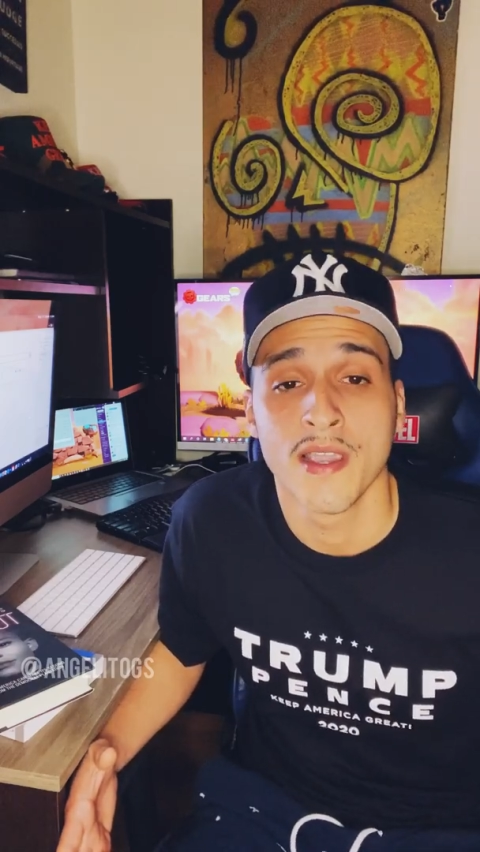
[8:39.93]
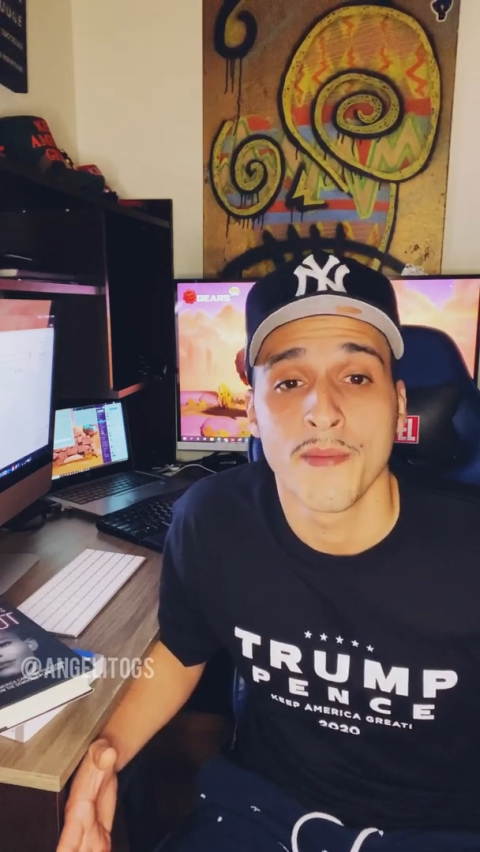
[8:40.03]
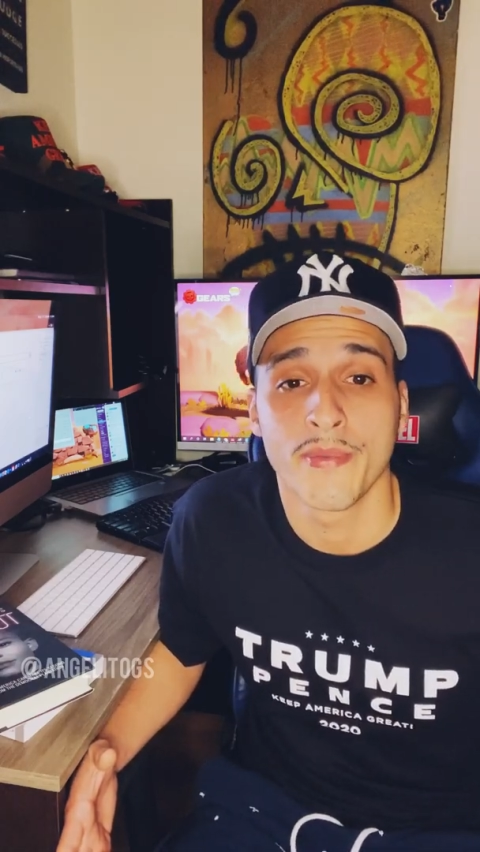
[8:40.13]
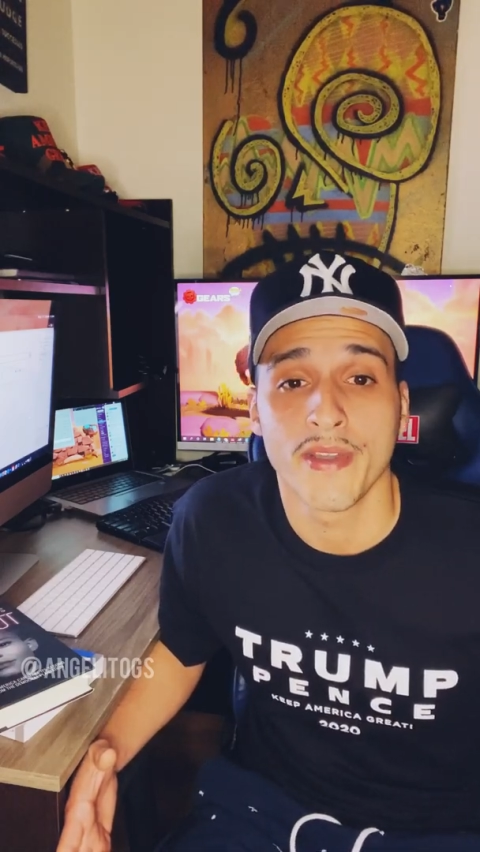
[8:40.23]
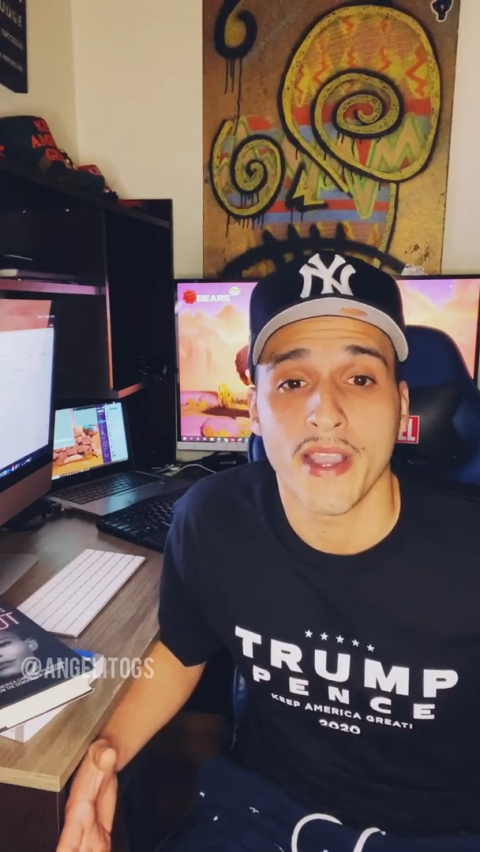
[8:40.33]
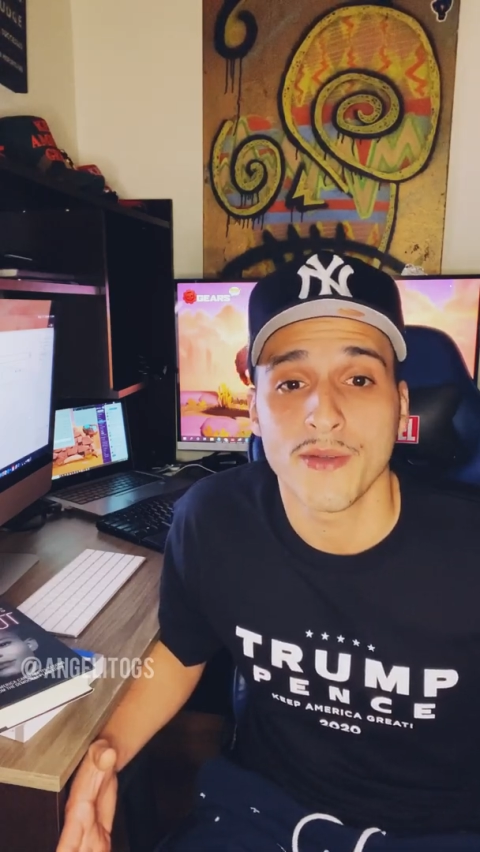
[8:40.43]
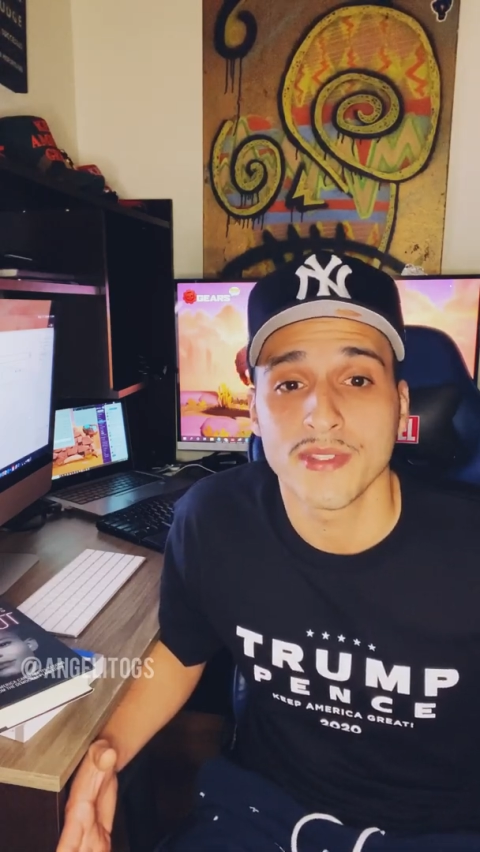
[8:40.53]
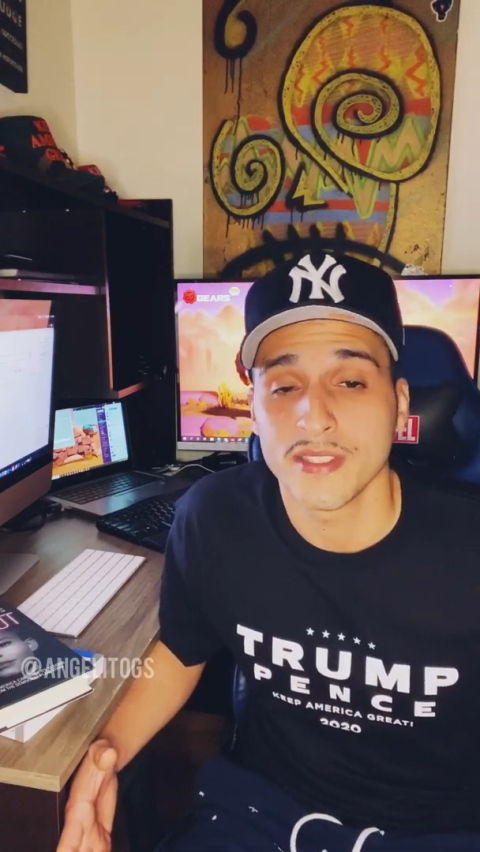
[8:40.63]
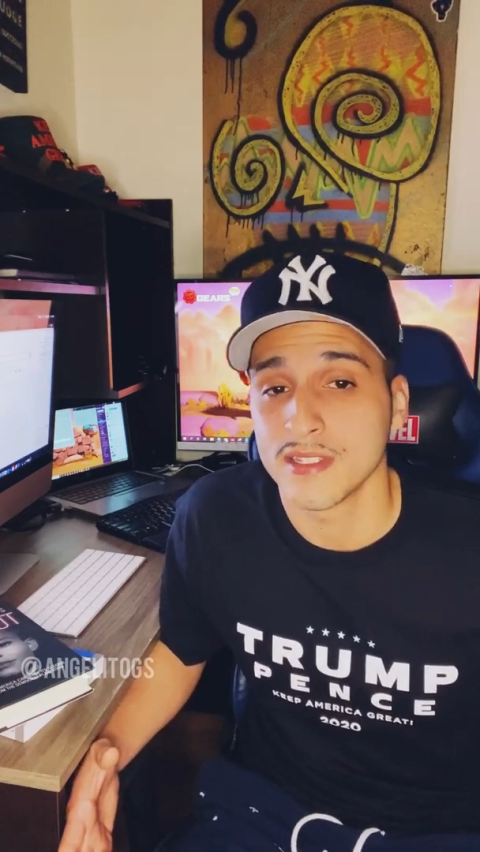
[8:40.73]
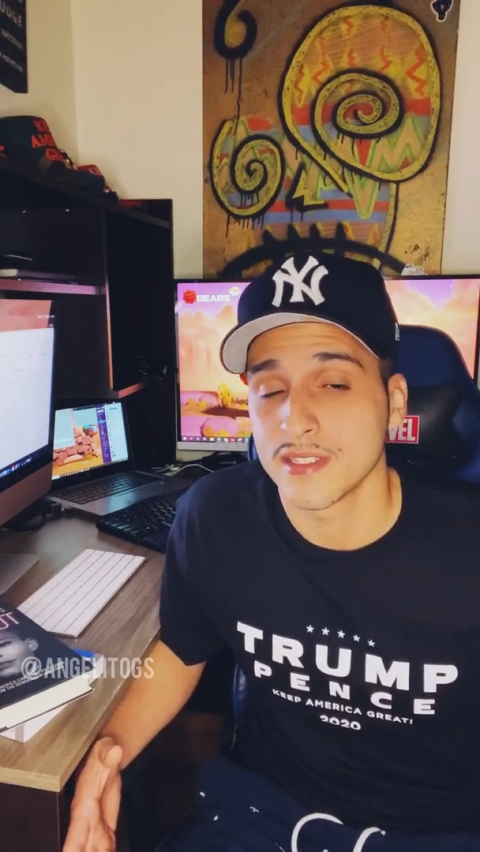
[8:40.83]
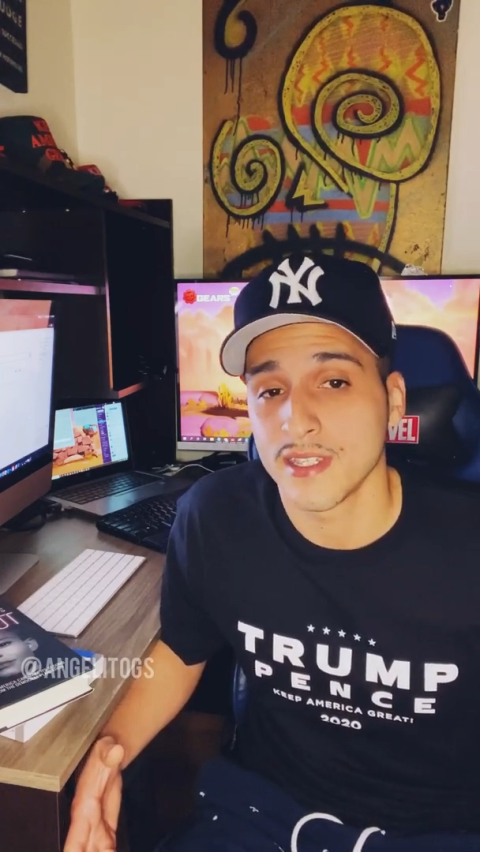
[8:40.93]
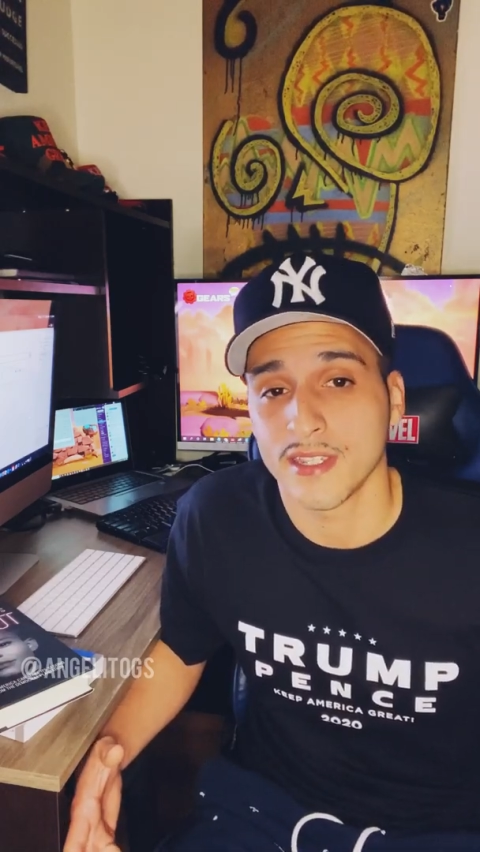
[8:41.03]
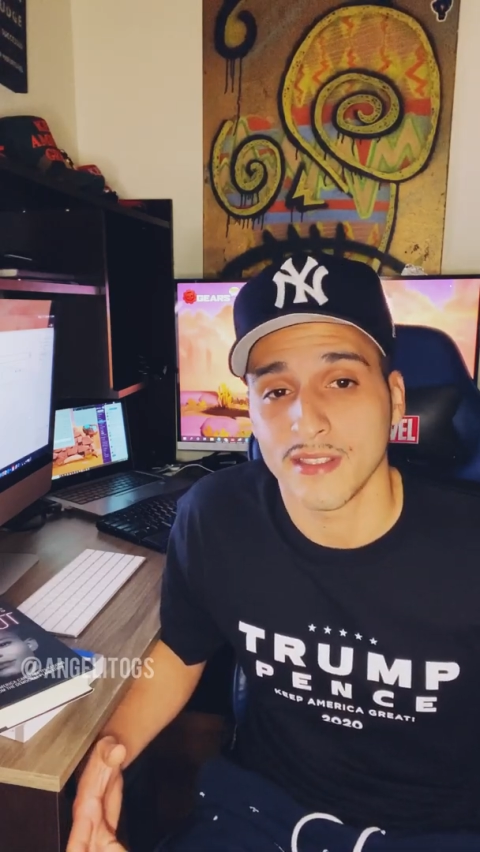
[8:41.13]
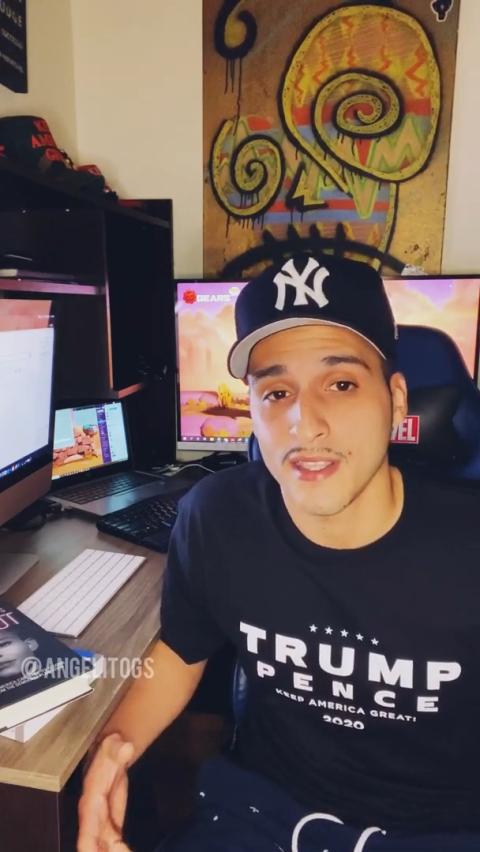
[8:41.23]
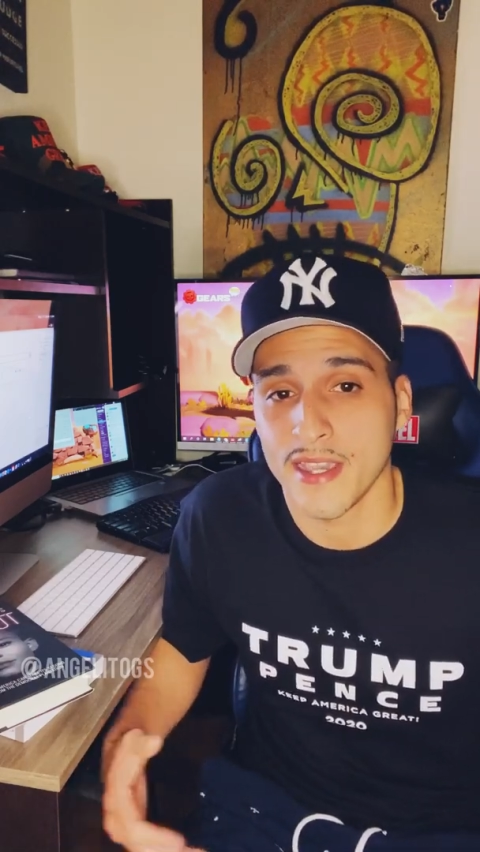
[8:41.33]
But I would suggest
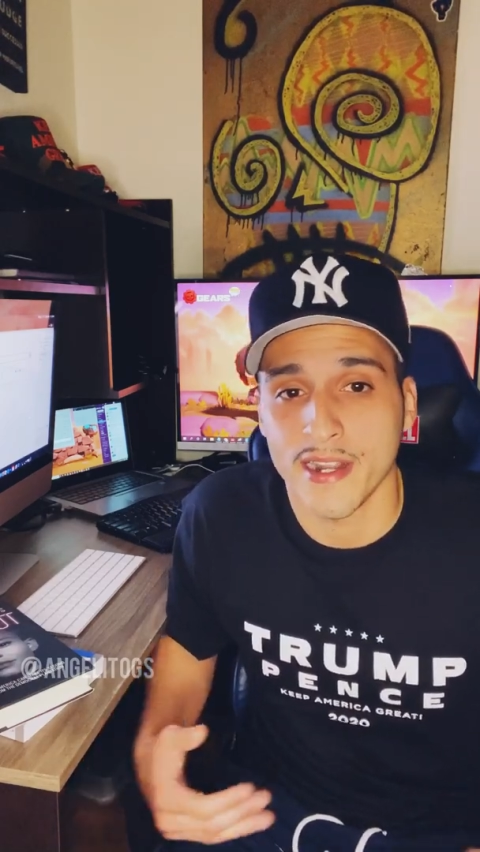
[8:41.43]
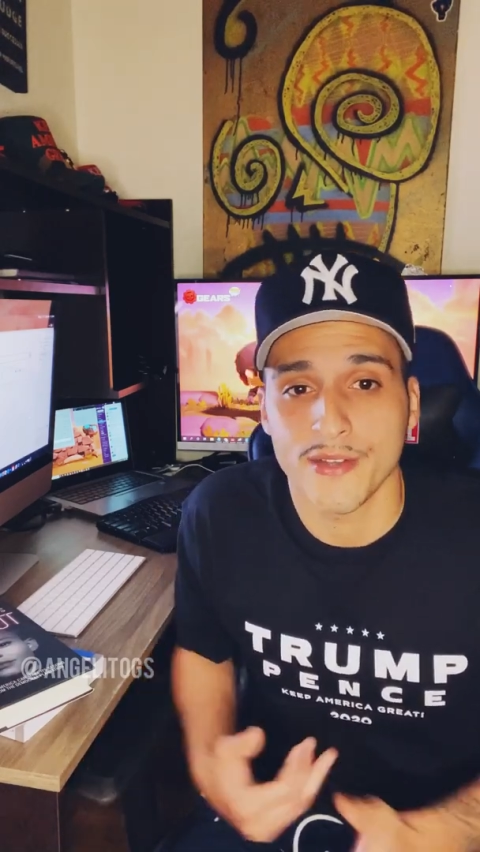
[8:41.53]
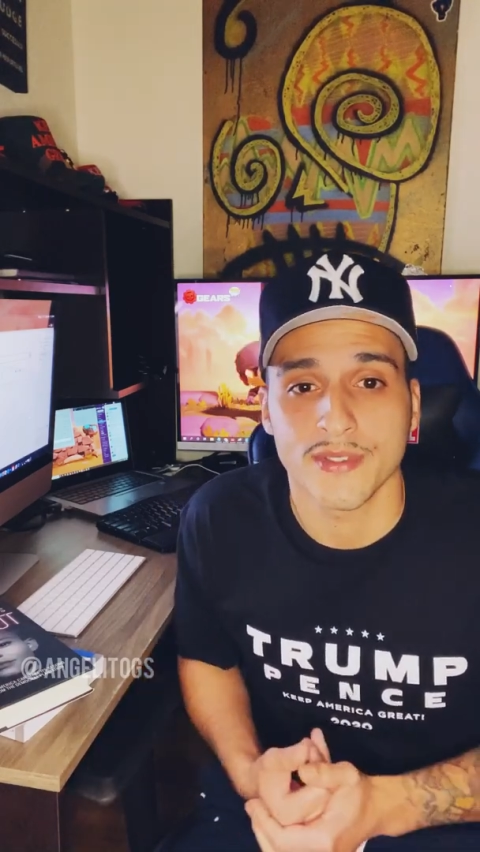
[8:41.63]
checking that out.